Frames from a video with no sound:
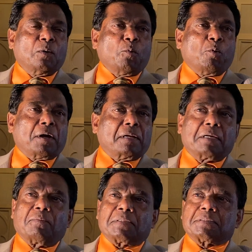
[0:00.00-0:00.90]
While
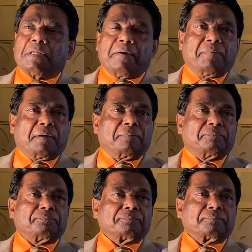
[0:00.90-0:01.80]
he was leaving,
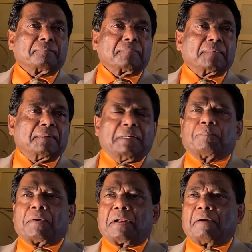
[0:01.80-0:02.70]
he
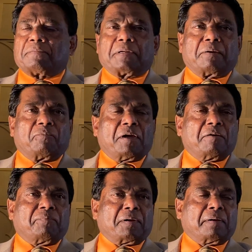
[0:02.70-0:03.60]
had plenty of time
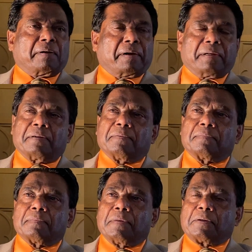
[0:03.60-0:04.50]
waiting for a ride,
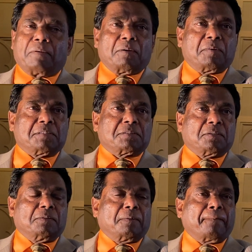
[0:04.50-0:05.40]
like you always
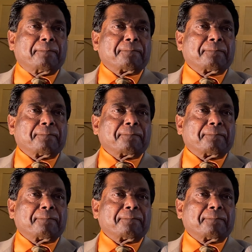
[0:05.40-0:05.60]
do.